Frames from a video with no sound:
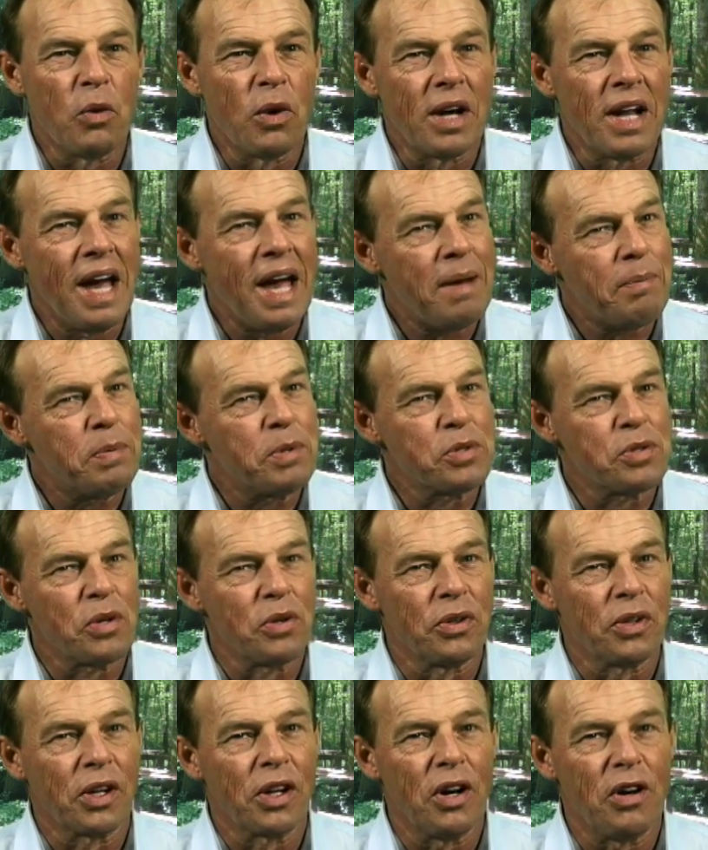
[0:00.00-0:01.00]
what happens
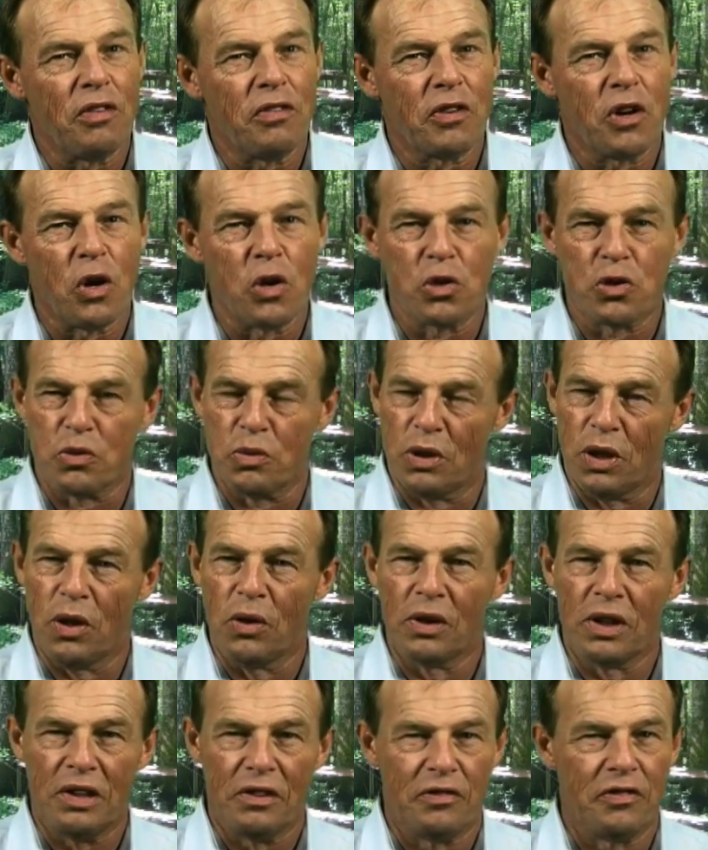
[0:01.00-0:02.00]
on the Gulf Coast will
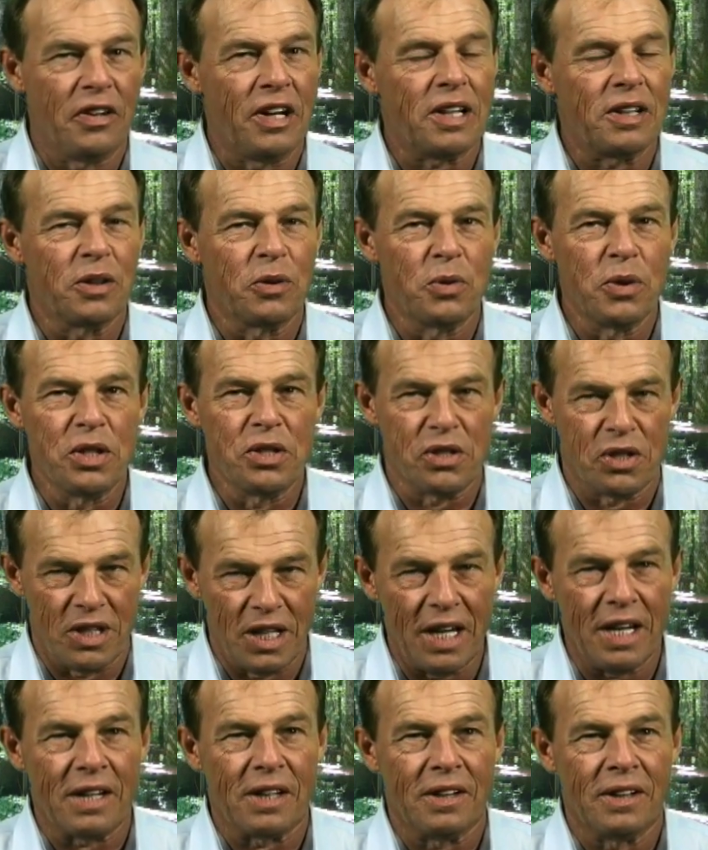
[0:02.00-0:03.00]
only affect
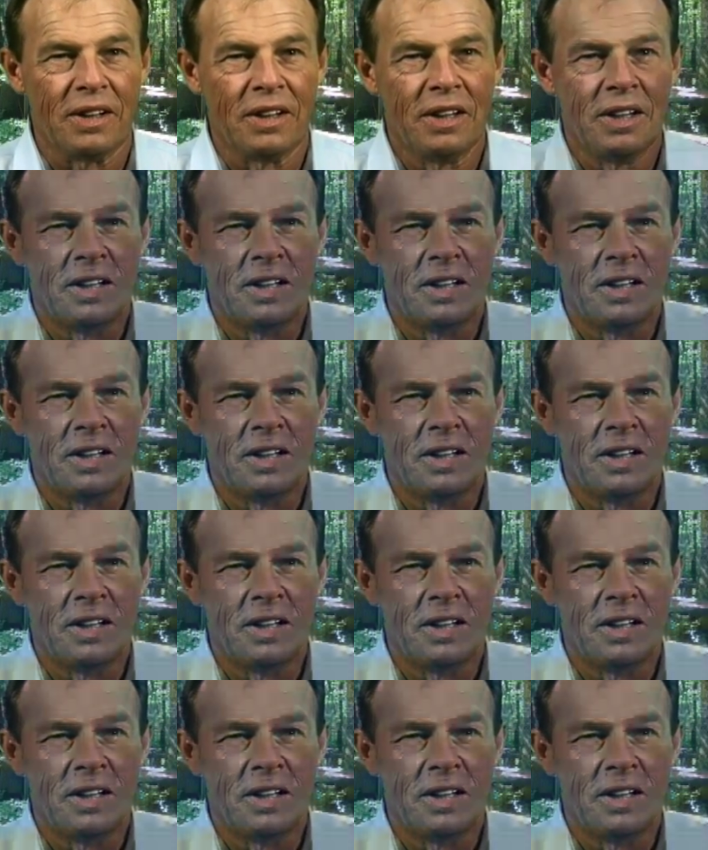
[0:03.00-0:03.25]
Louisiana.